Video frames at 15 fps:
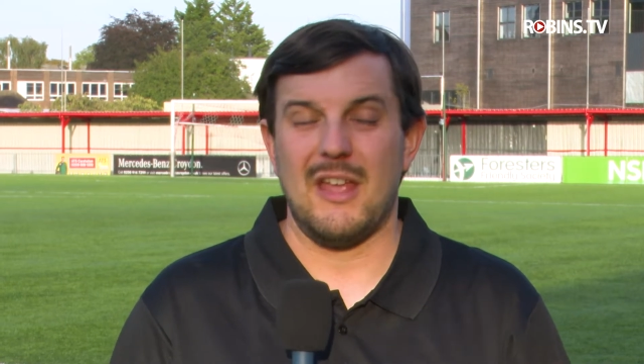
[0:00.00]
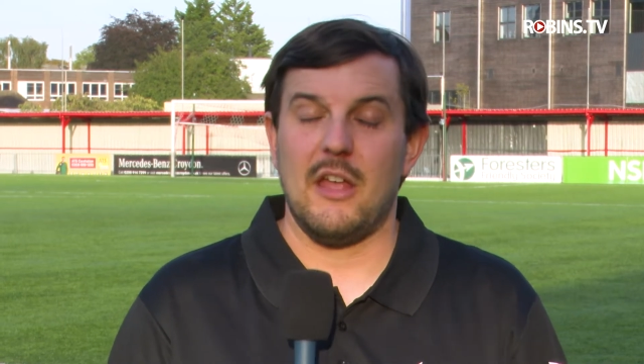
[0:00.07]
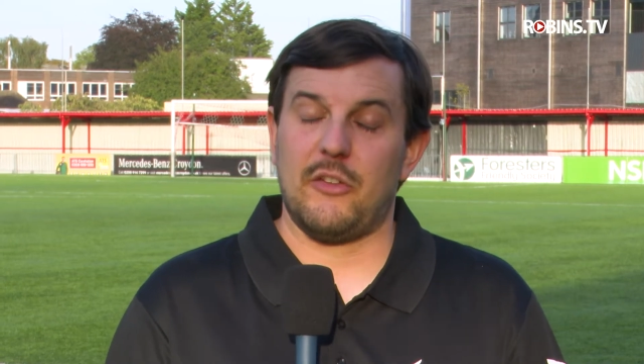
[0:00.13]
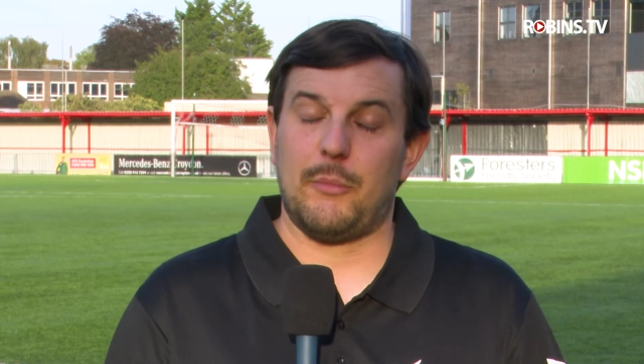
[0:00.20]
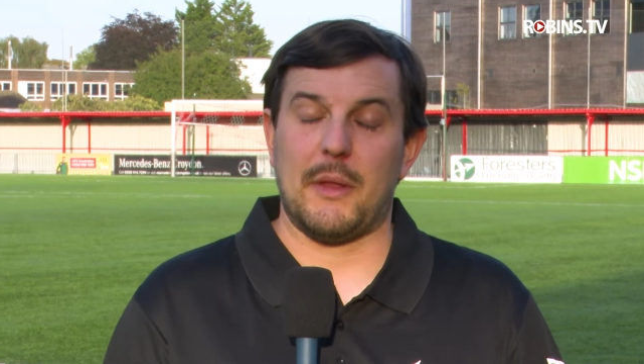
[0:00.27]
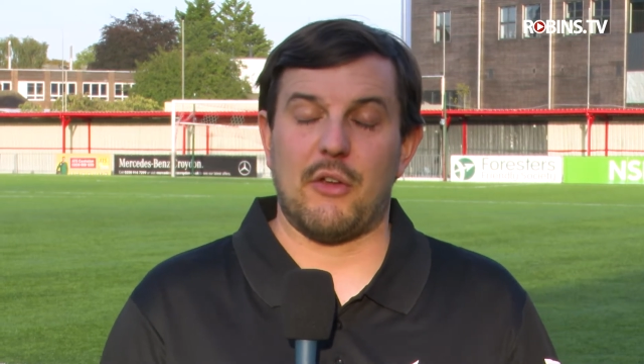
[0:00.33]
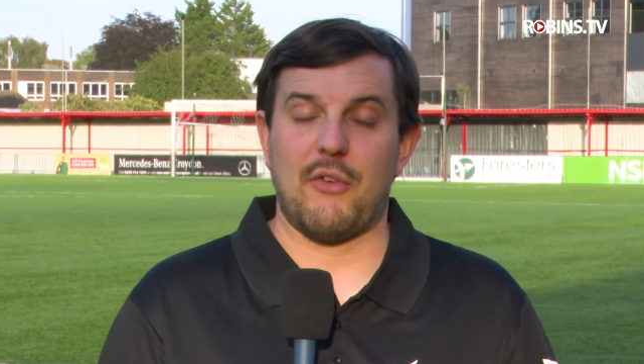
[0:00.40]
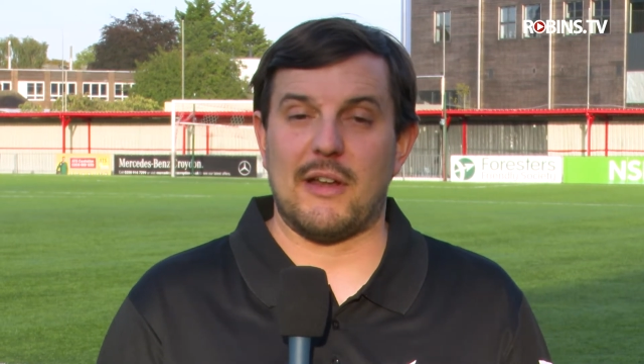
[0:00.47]

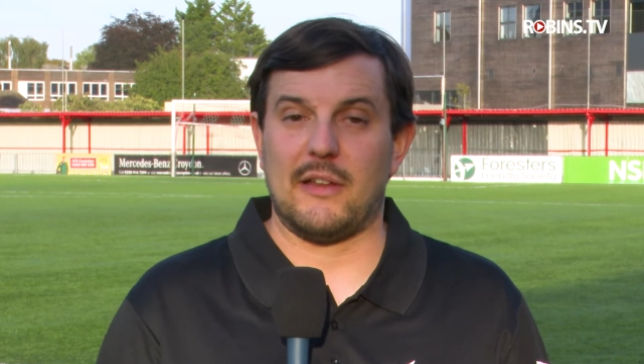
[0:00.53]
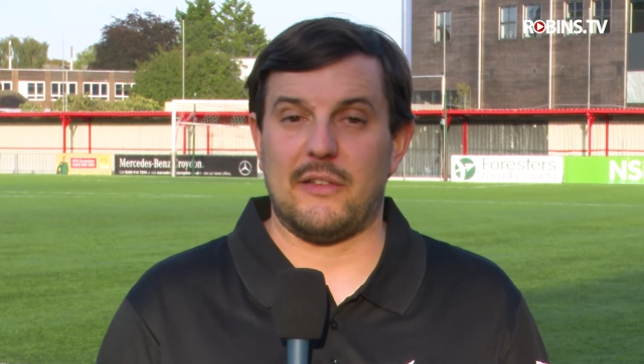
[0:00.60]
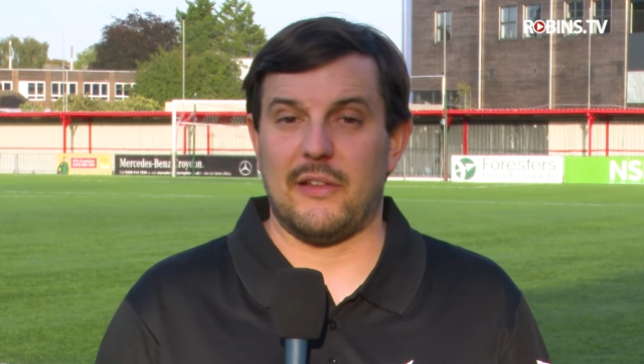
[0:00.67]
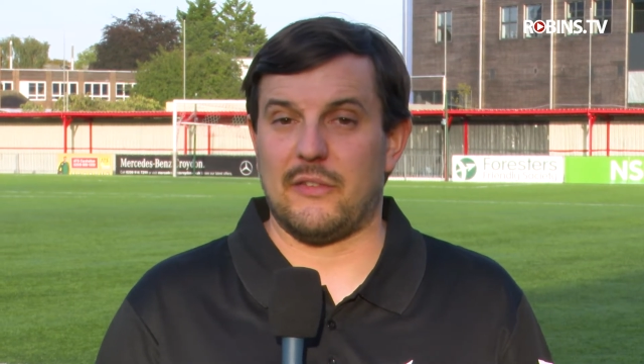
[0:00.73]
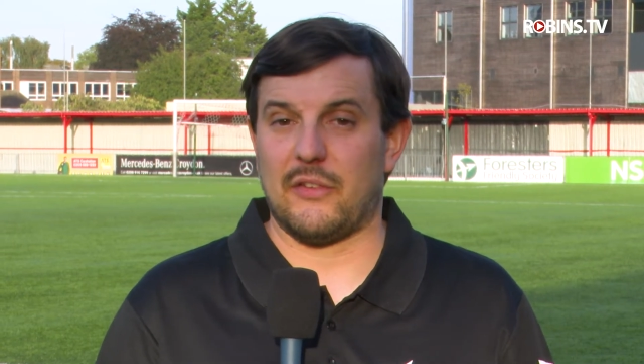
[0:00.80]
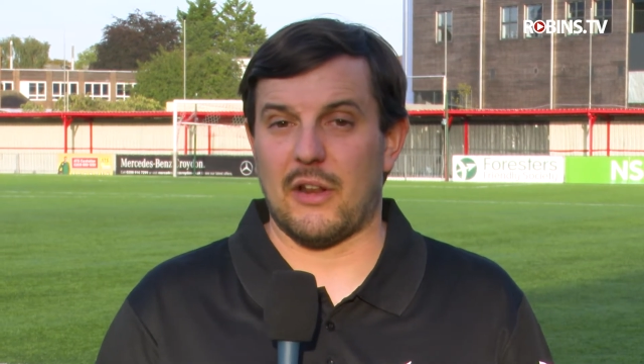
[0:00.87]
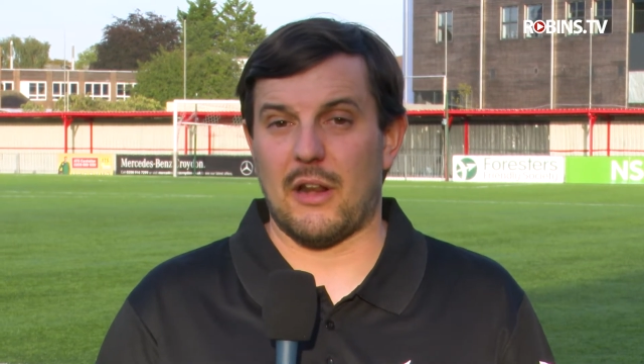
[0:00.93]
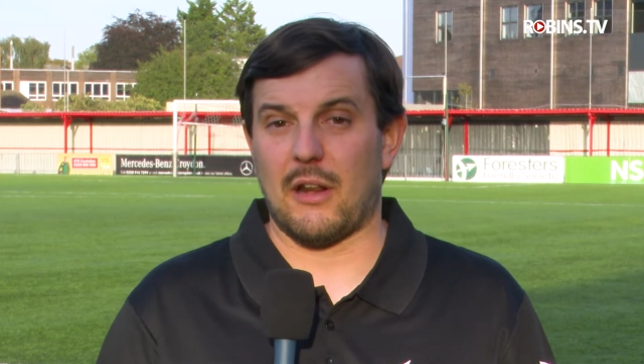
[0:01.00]
It's been
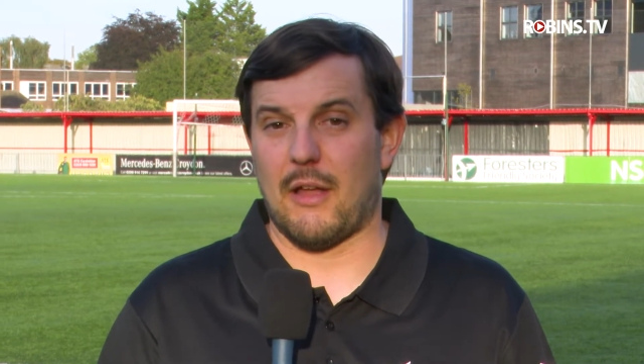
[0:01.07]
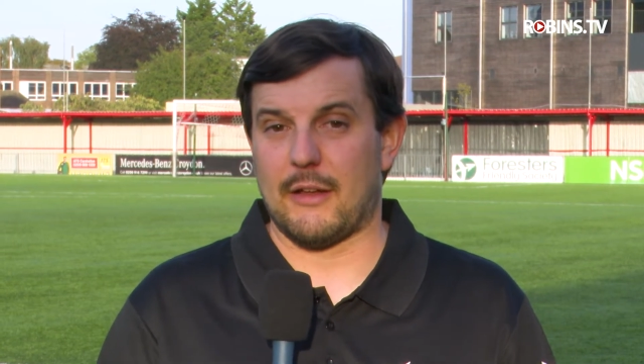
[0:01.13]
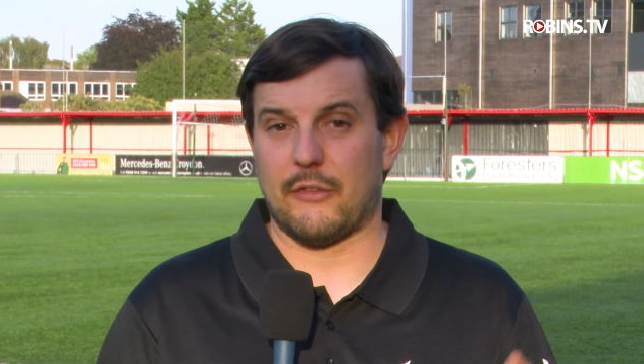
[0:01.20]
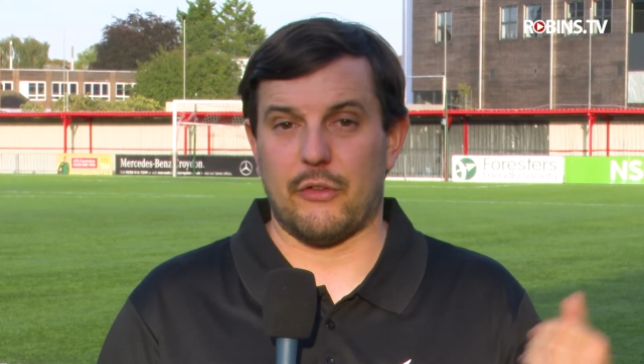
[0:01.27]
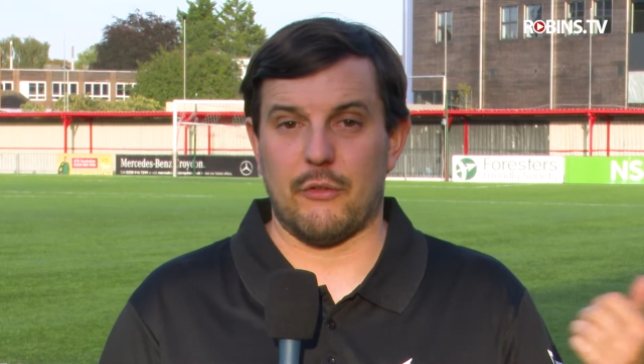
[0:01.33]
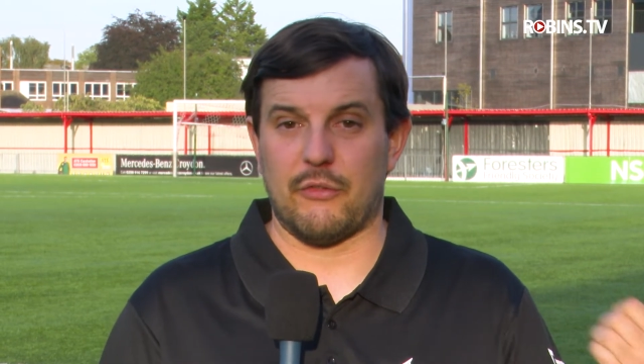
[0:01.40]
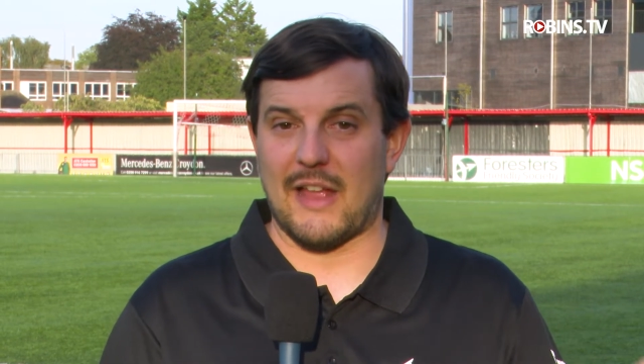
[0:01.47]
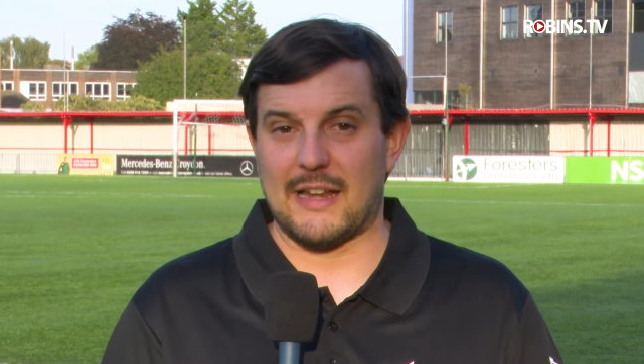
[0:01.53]
credited to the likes of